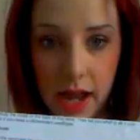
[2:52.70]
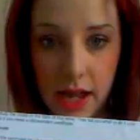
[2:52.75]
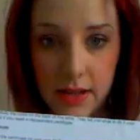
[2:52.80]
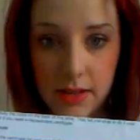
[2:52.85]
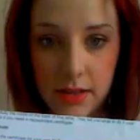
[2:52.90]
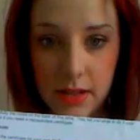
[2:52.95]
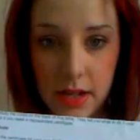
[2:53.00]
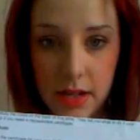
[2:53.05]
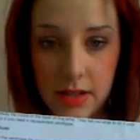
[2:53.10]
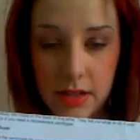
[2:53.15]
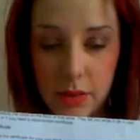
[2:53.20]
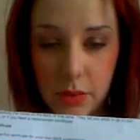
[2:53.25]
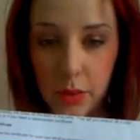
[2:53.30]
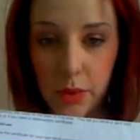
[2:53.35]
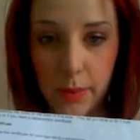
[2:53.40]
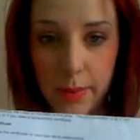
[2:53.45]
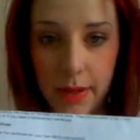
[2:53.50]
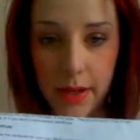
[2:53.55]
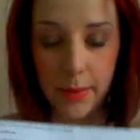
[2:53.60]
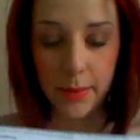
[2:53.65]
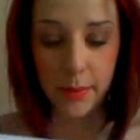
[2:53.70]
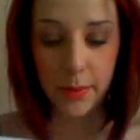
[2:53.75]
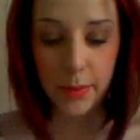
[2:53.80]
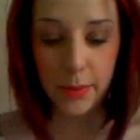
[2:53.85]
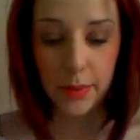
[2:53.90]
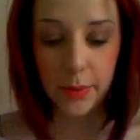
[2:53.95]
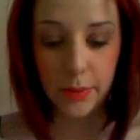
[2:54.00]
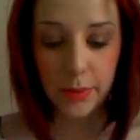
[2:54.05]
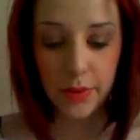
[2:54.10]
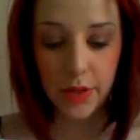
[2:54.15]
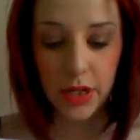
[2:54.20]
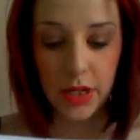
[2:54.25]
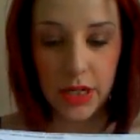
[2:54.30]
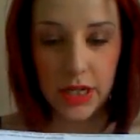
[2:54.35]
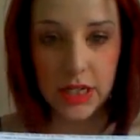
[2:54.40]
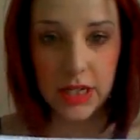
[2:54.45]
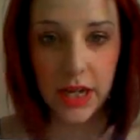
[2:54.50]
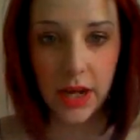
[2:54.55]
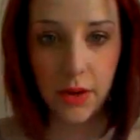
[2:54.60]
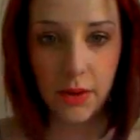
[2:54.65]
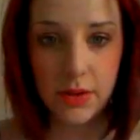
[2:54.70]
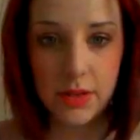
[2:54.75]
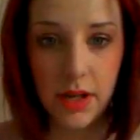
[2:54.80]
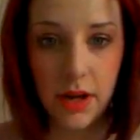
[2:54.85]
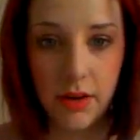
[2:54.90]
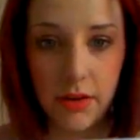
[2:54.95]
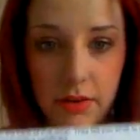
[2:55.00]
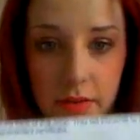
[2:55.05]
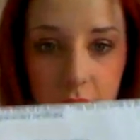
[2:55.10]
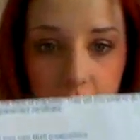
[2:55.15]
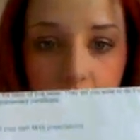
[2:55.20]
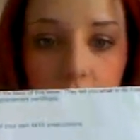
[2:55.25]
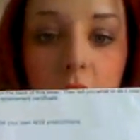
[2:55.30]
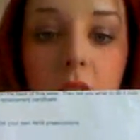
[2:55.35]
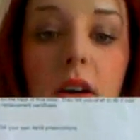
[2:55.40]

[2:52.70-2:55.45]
cancers, it's all applicable, you need to get yourself